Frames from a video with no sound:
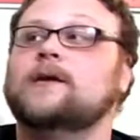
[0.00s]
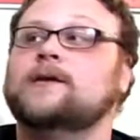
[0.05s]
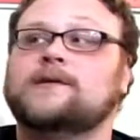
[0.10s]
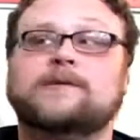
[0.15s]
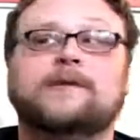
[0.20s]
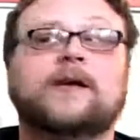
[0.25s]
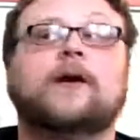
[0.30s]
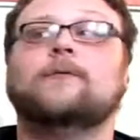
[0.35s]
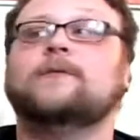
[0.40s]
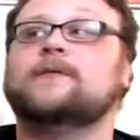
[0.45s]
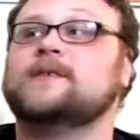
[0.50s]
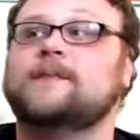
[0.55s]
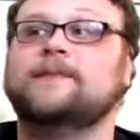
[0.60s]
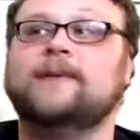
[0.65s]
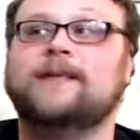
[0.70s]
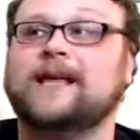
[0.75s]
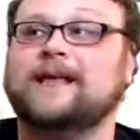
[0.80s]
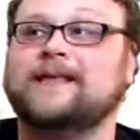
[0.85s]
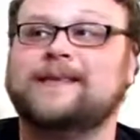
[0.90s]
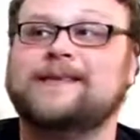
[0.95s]
So
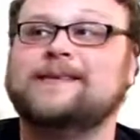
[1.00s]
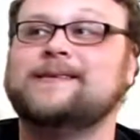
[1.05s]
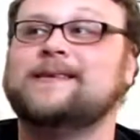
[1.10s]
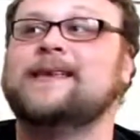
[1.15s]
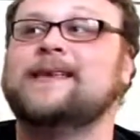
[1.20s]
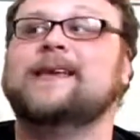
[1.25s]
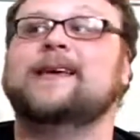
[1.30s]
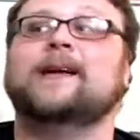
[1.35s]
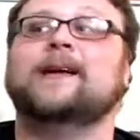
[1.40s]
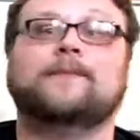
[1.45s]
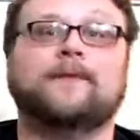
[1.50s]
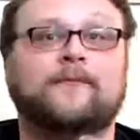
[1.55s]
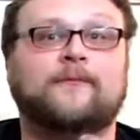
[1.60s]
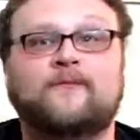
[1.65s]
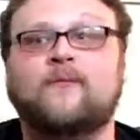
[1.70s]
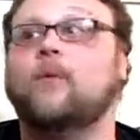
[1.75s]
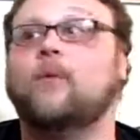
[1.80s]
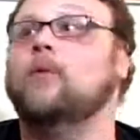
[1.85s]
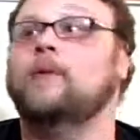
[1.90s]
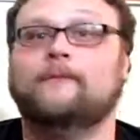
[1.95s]
something like this can get up to
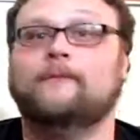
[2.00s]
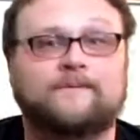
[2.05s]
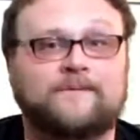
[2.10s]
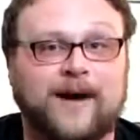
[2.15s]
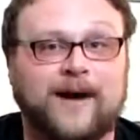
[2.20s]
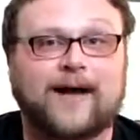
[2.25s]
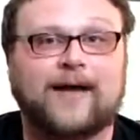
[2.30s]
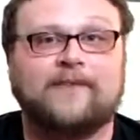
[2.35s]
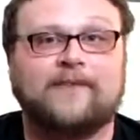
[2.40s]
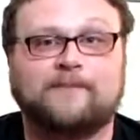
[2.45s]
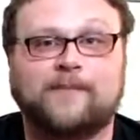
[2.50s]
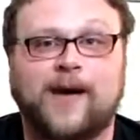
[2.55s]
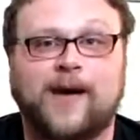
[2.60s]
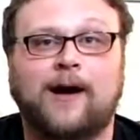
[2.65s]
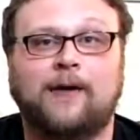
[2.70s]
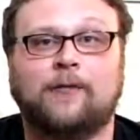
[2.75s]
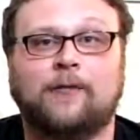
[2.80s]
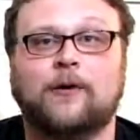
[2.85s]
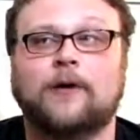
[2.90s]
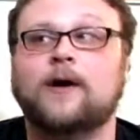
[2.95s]
4 or 5
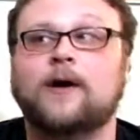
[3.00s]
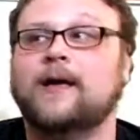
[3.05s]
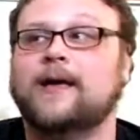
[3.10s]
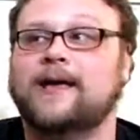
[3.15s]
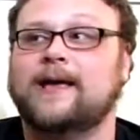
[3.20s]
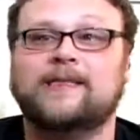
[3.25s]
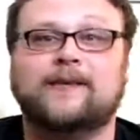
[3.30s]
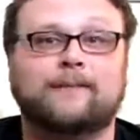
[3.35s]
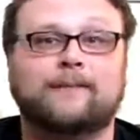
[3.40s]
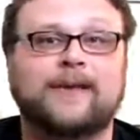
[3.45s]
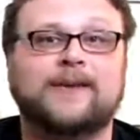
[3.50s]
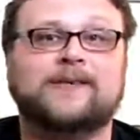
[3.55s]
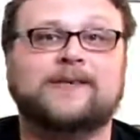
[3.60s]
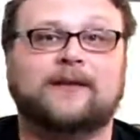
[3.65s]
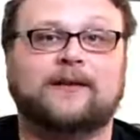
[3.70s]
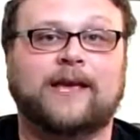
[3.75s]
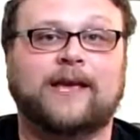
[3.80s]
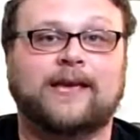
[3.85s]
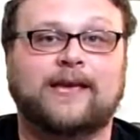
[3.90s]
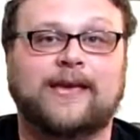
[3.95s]
power in the mid
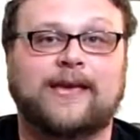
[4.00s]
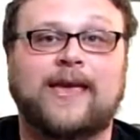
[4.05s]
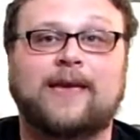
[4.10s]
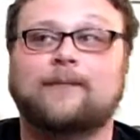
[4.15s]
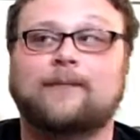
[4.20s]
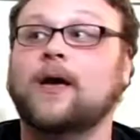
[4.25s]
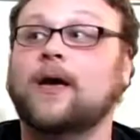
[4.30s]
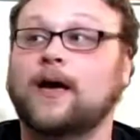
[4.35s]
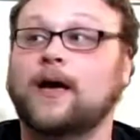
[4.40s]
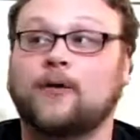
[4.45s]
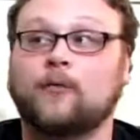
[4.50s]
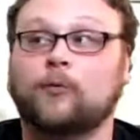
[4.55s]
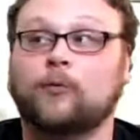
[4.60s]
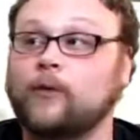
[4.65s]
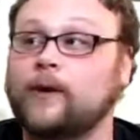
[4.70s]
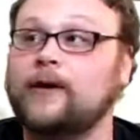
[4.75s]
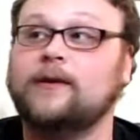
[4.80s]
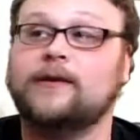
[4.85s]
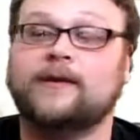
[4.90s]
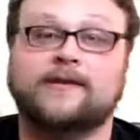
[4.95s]
to late game and
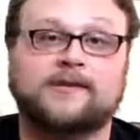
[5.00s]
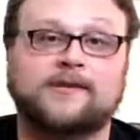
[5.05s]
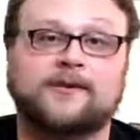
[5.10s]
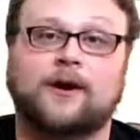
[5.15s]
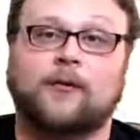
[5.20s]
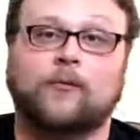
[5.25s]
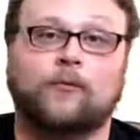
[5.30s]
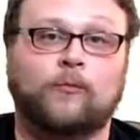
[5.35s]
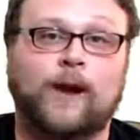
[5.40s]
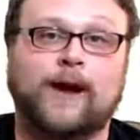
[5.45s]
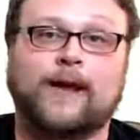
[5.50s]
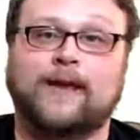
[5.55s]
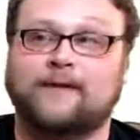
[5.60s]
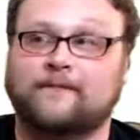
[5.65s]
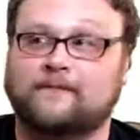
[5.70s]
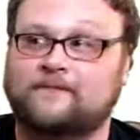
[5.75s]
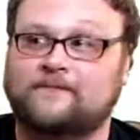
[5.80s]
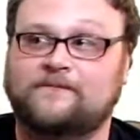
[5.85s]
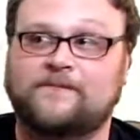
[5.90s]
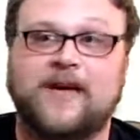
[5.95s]
really start
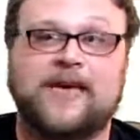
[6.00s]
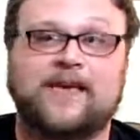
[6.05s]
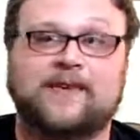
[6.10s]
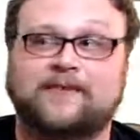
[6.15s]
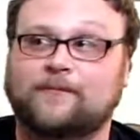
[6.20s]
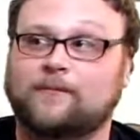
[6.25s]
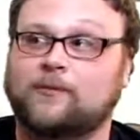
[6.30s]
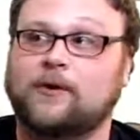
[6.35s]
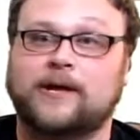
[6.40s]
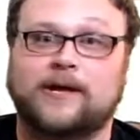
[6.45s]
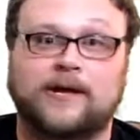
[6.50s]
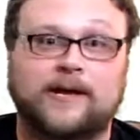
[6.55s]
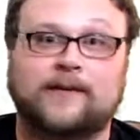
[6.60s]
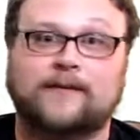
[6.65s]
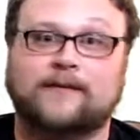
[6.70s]
wrecking face pretty